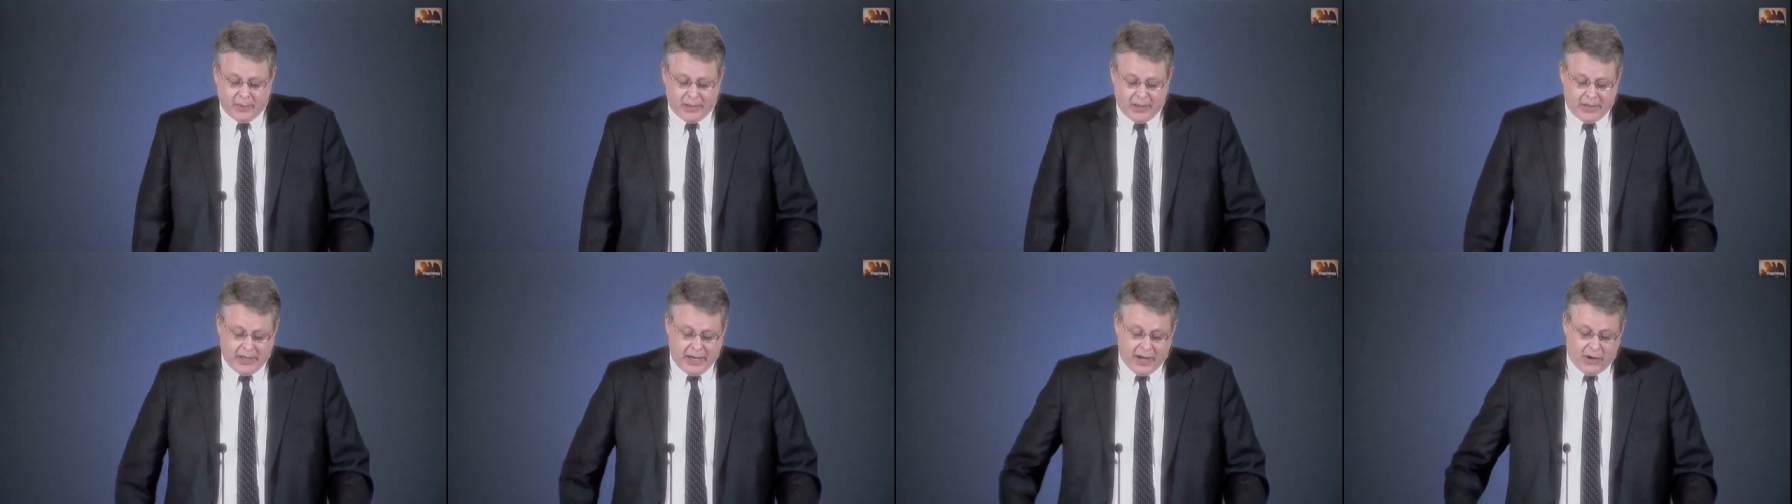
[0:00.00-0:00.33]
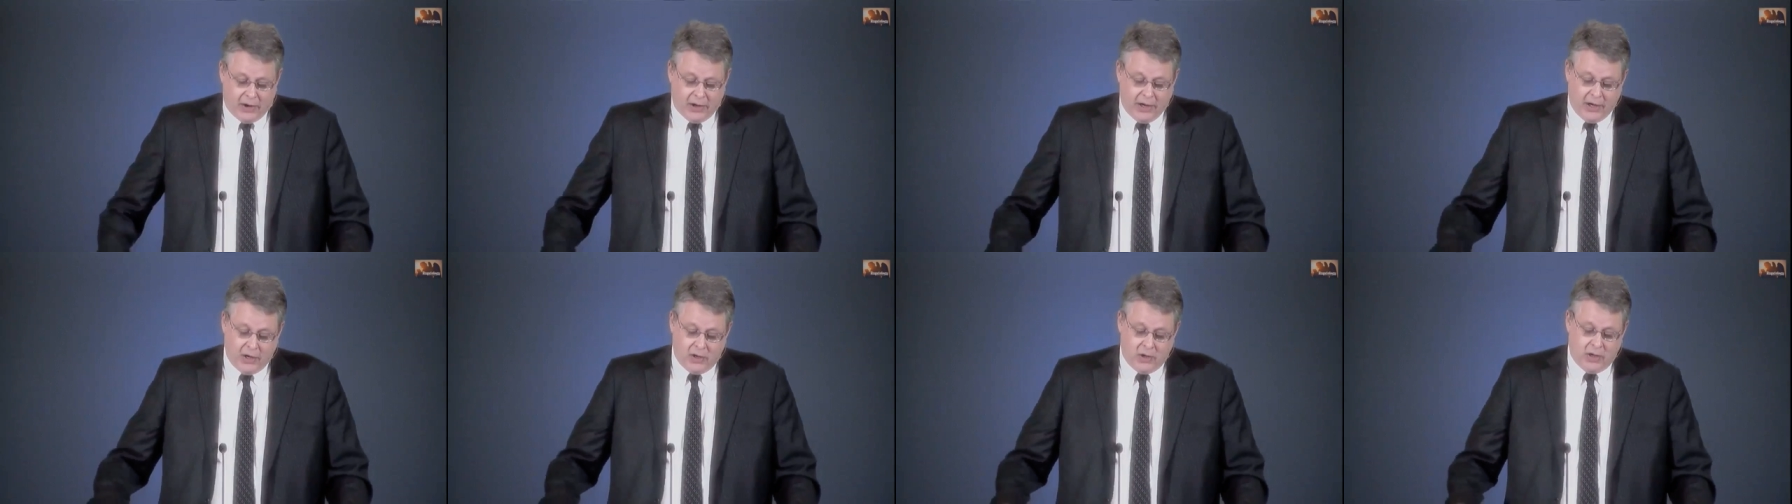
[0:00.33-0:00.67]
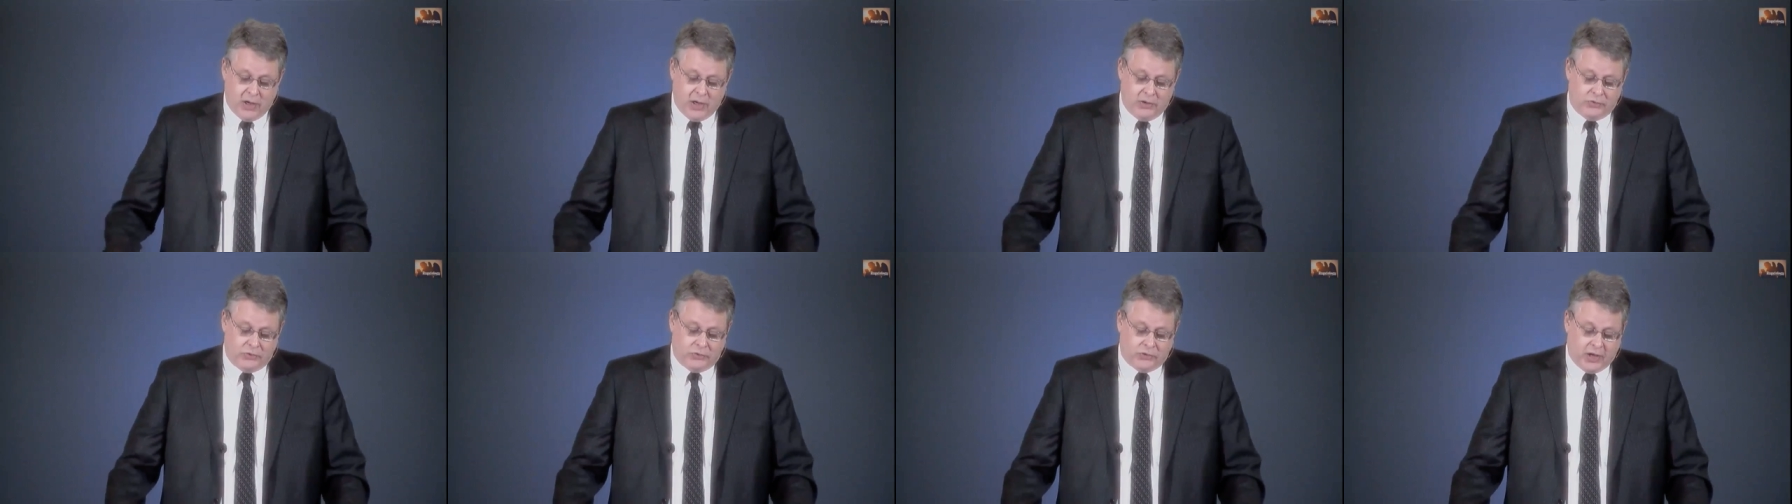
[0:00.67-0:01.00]
Now, here
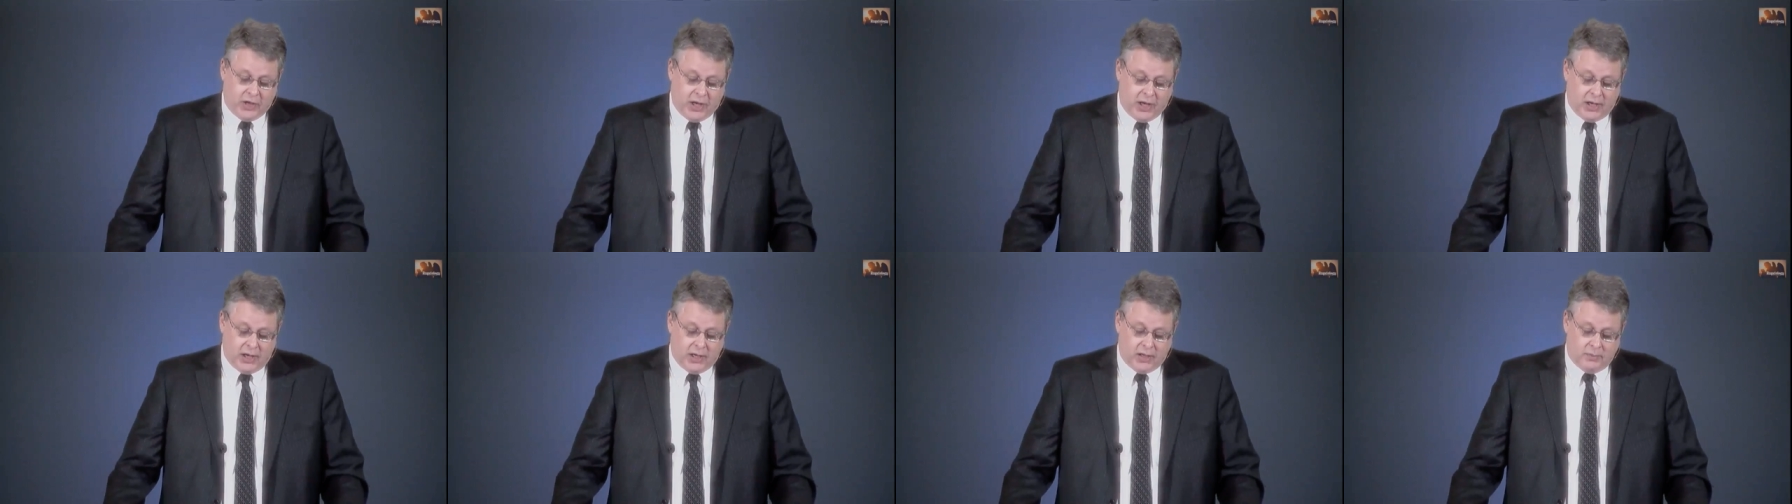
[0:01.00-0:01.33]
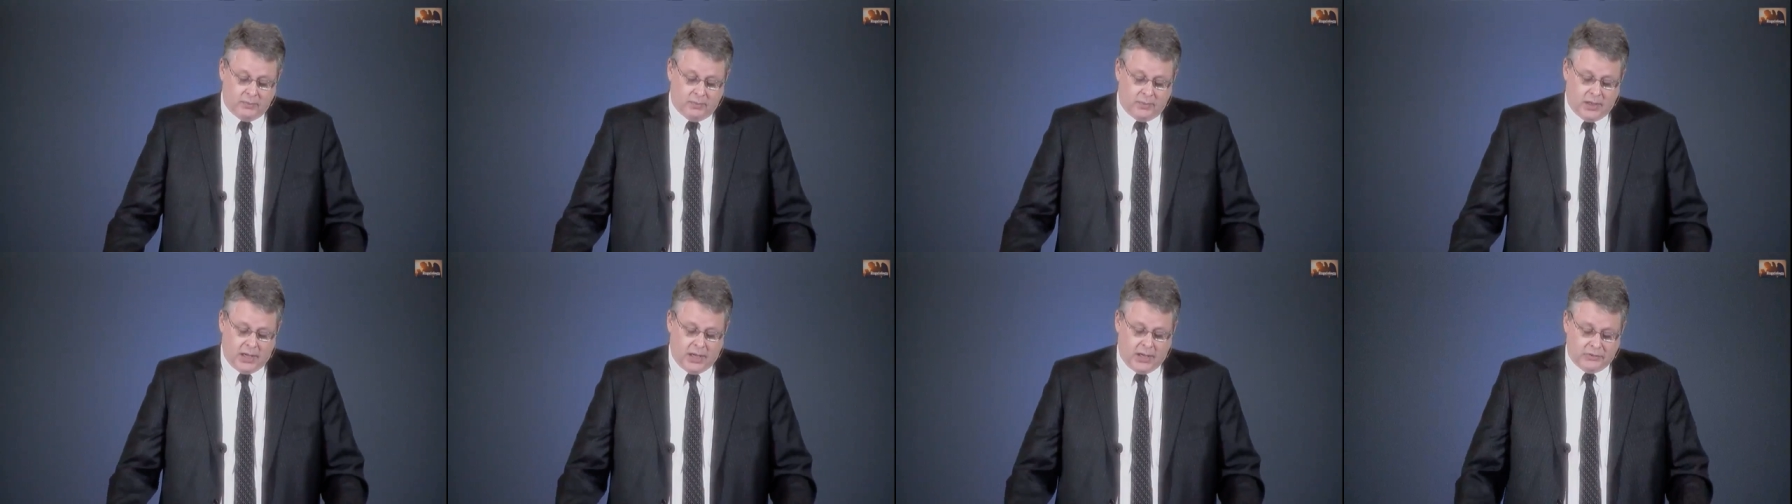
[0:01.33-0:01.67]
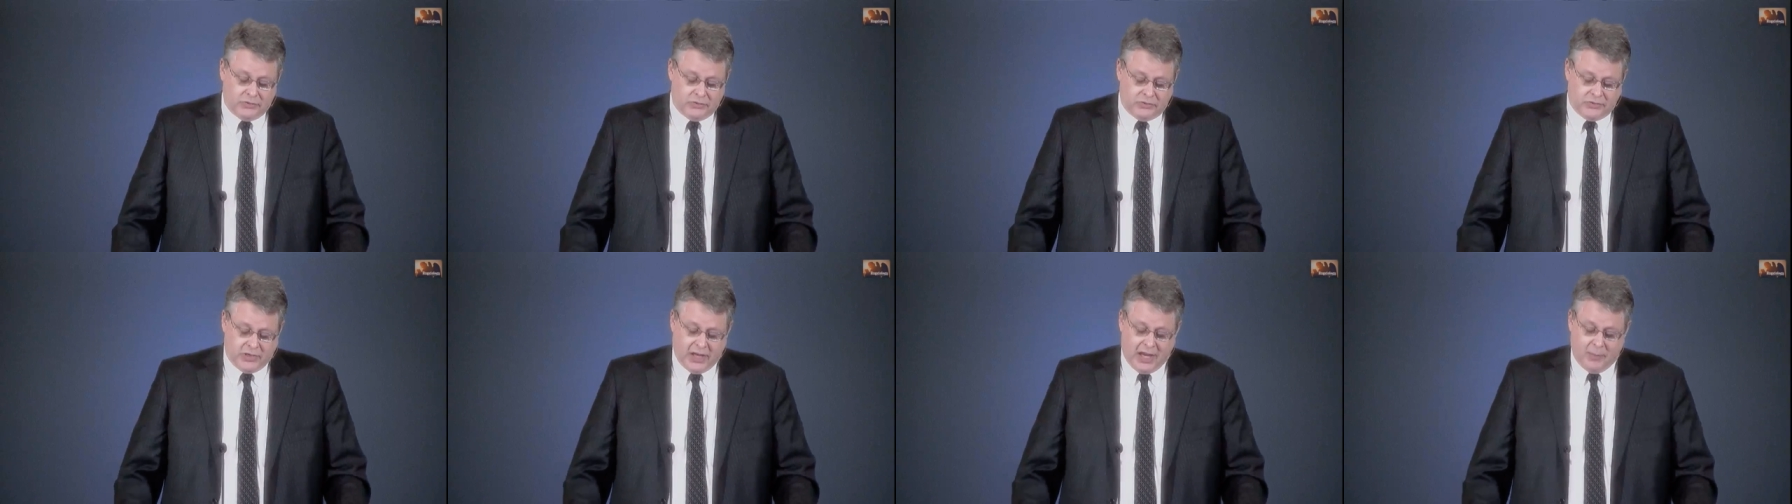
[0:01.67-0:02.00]
is a, a
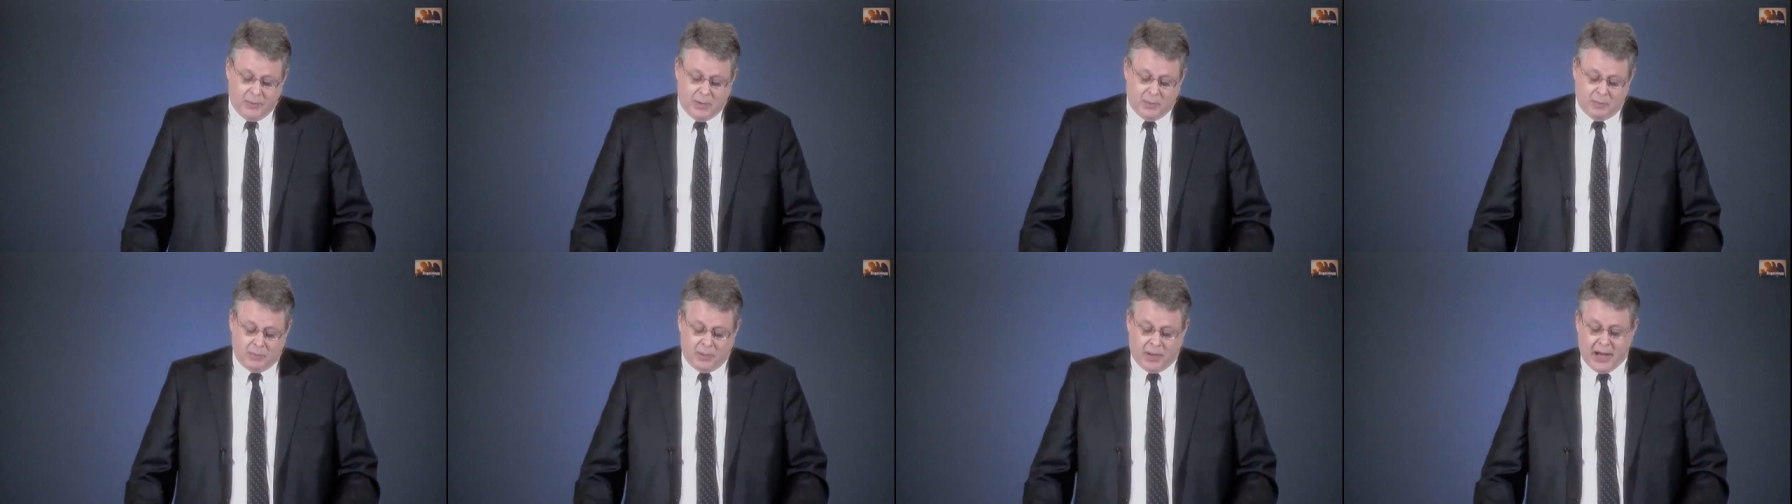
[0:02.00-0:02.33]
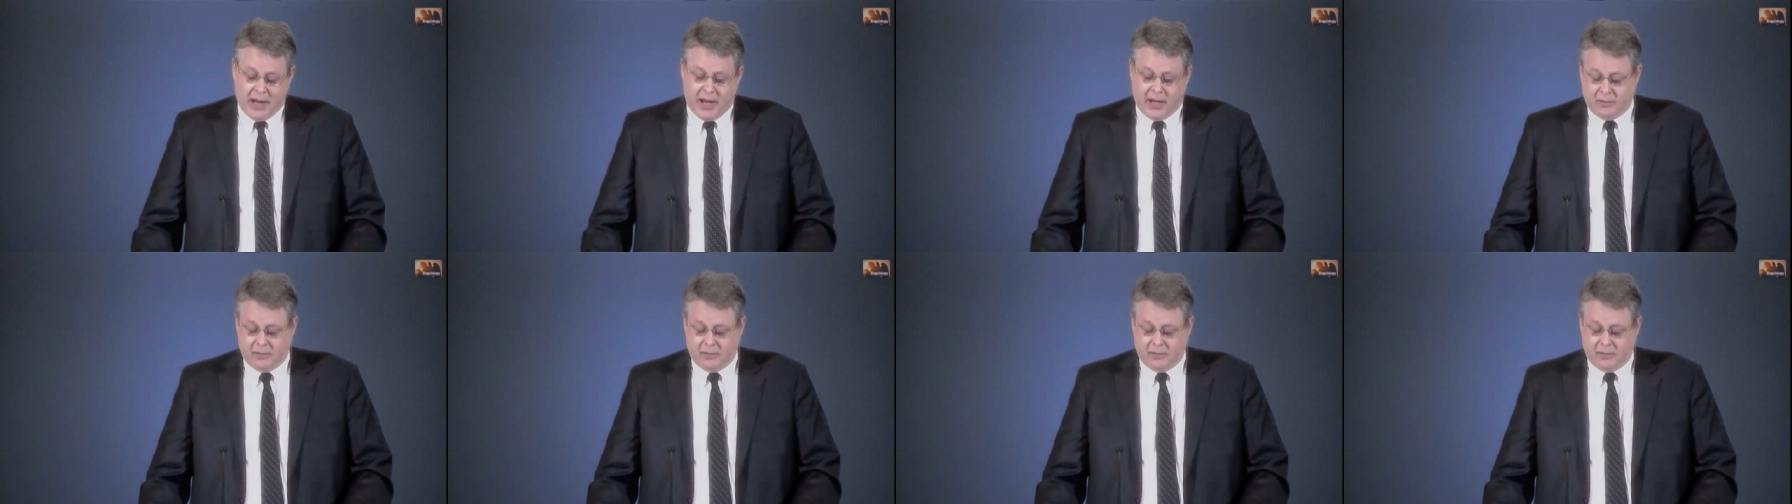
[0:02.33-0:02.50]
statement by